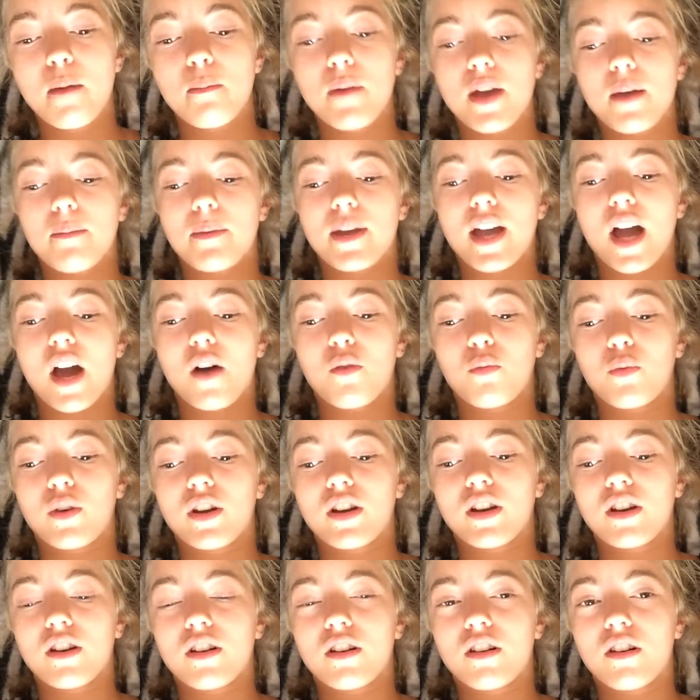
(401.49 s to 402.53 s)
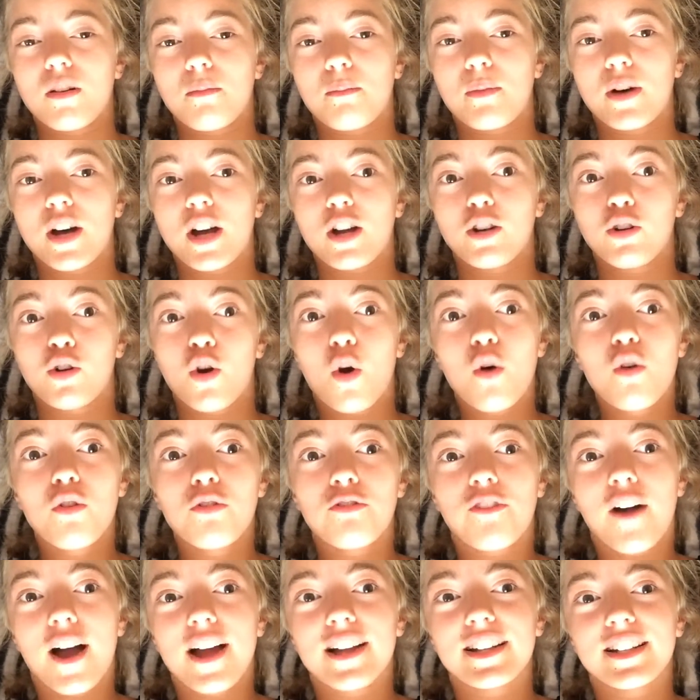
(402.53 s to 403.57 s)
Maybe I will, but go
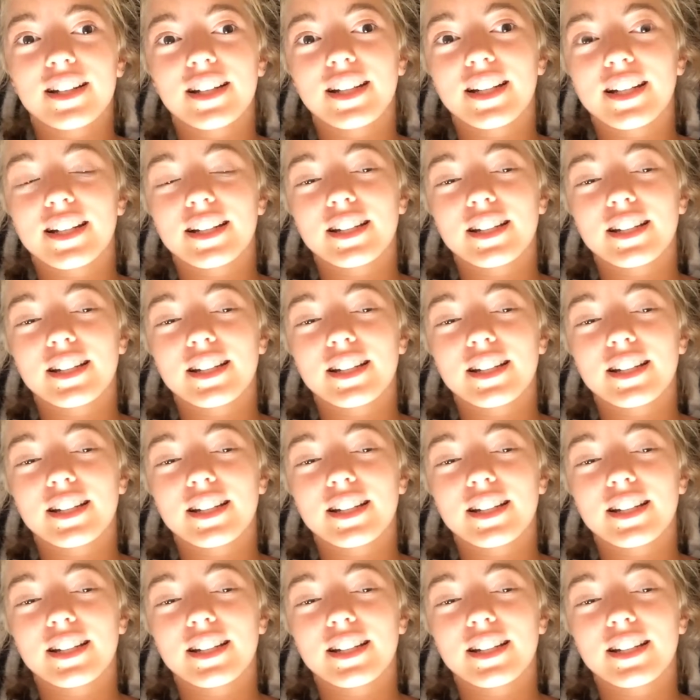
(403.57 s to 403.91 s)
find it.